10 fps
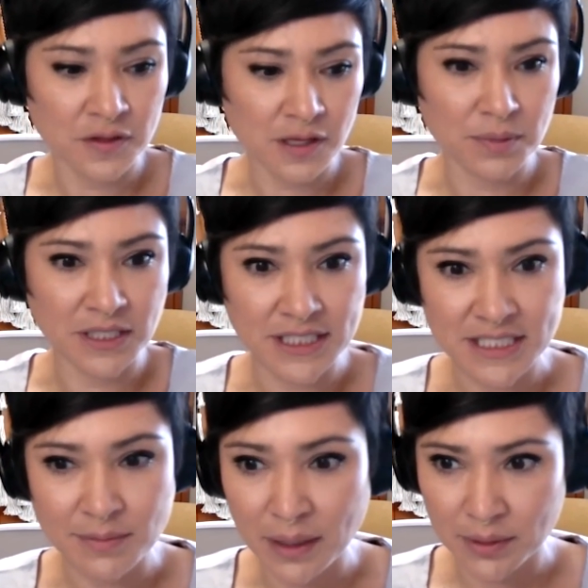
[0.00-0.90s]
the ability
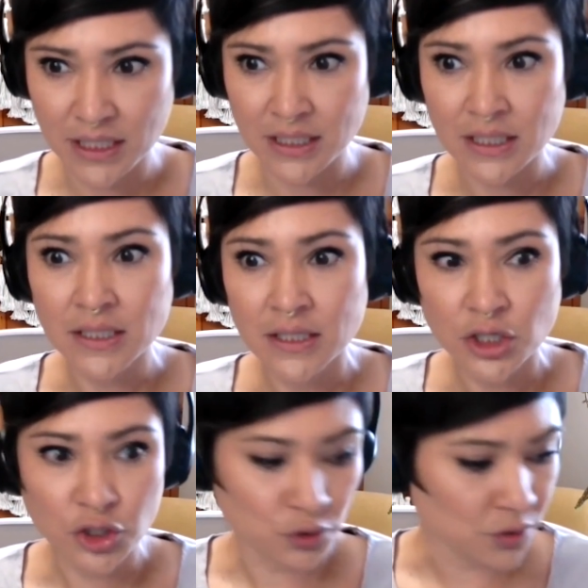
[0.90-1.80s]
to maybe
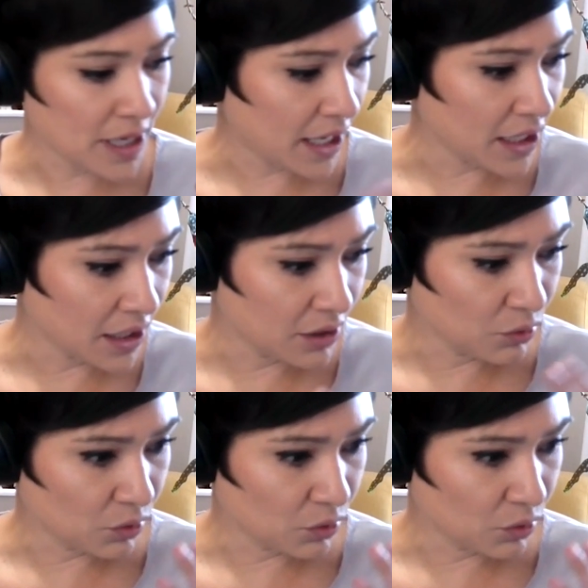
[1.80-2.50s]
create